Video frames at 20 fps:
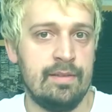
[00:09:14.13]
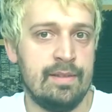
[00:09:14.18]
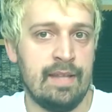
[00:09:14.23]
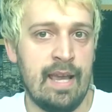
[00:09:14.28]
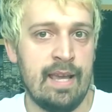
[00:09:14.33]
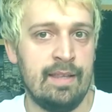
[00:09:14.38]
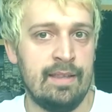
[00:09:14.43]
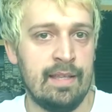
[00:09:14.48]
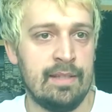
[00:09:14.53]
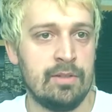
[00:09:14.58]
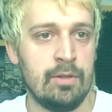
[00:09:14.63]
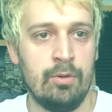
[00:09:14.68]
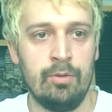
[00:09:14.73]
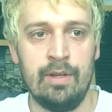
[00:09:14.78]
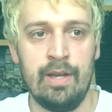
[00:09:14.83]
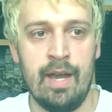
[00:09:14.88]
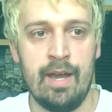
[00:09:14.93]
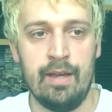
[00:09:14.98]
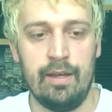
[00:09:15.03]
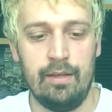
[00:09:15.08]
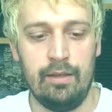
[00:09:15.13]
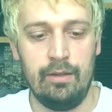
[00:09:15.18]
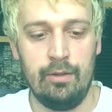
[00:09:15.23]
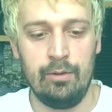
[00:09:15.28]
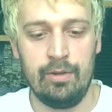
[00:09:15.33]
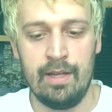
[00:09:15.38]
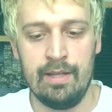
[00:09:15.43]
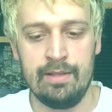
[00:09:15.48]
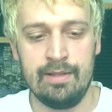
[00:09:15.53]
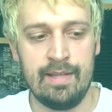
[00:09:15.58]
That's okay, you can
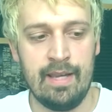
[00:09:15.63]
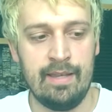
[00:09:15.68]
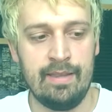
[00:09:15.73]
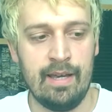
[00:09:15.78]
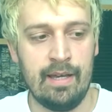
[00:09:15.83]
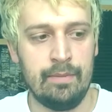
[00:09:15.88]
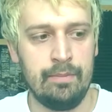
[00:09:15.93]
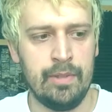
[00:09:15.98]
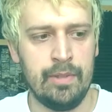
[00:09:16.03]
say that, but